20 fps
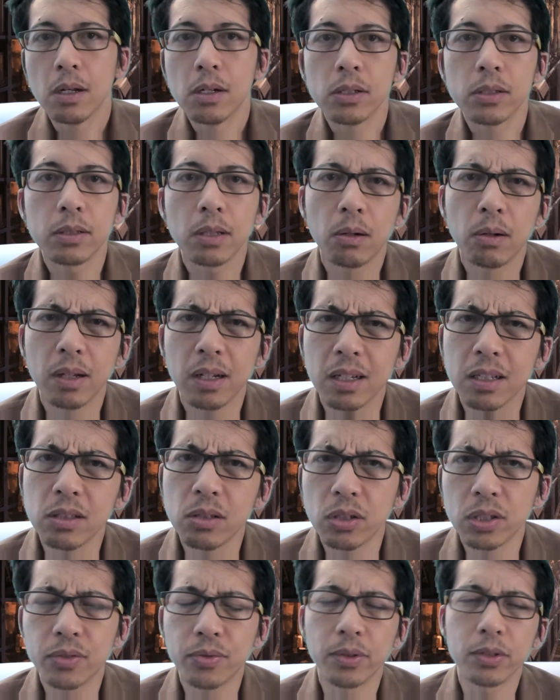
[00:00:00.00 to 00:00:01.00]
So it is
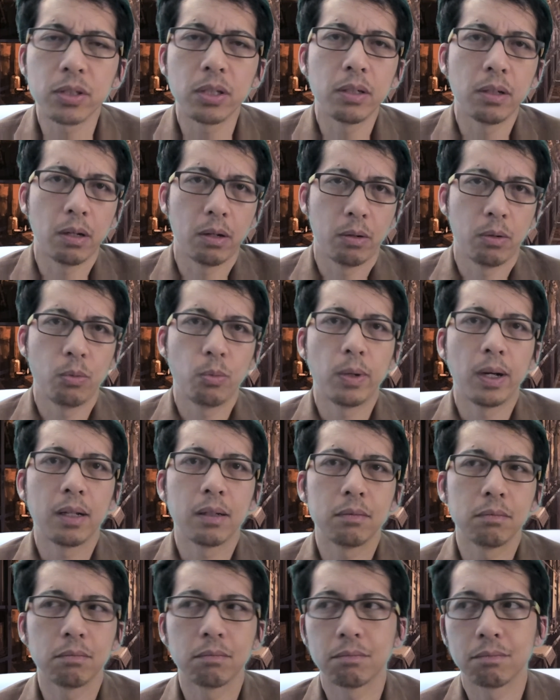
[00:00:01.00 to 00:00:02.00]
useful to know what
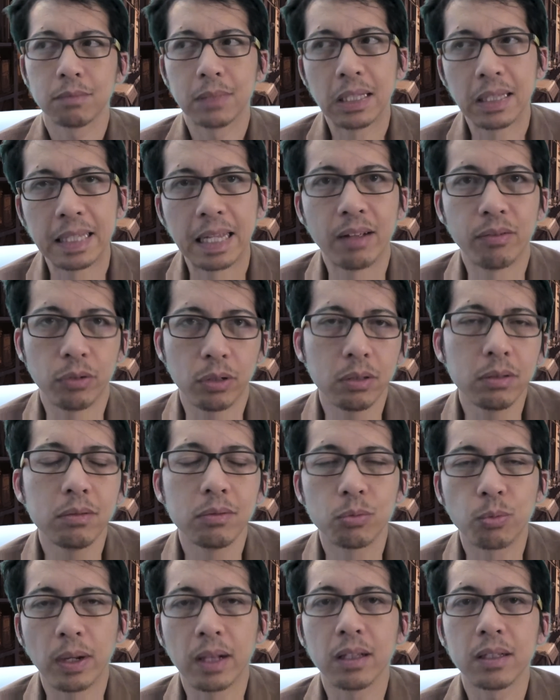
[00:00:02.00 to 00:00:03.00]
level,
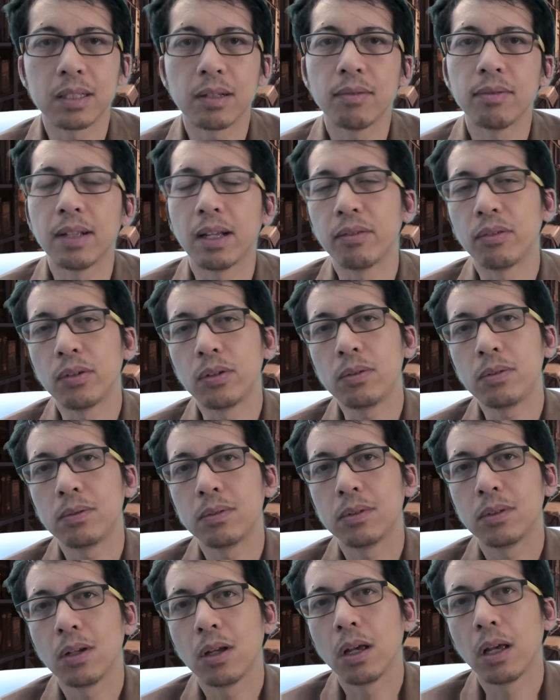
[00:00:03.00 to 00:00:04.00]
relative level,
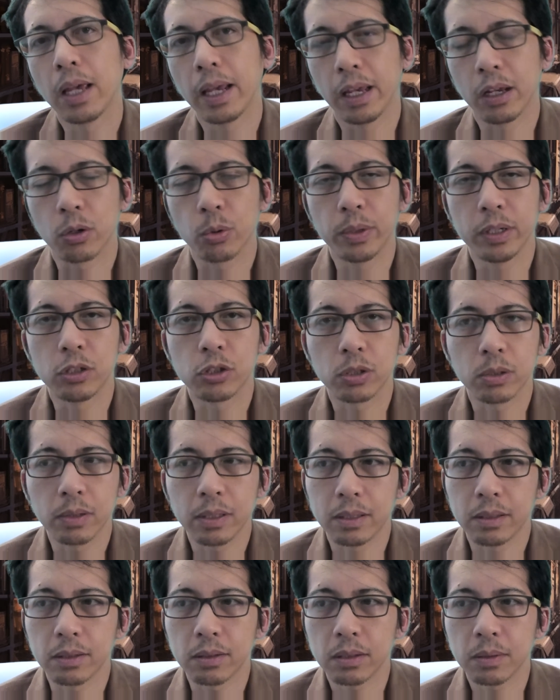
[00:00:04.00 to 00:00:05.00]
a creature
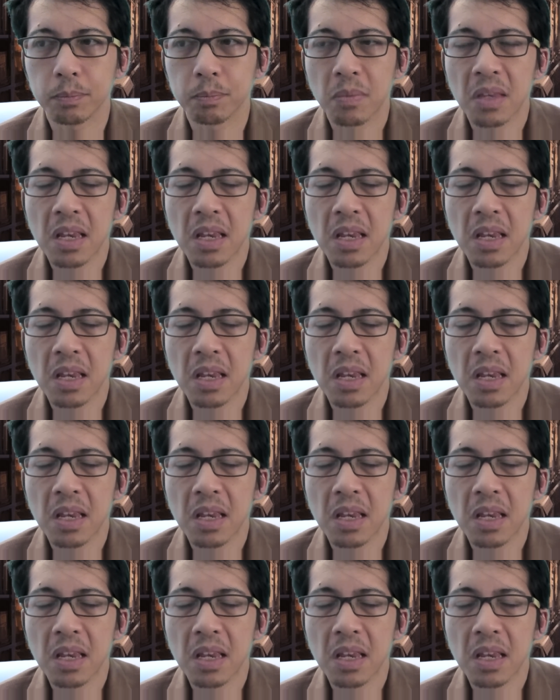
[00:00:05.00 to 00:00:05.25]
is.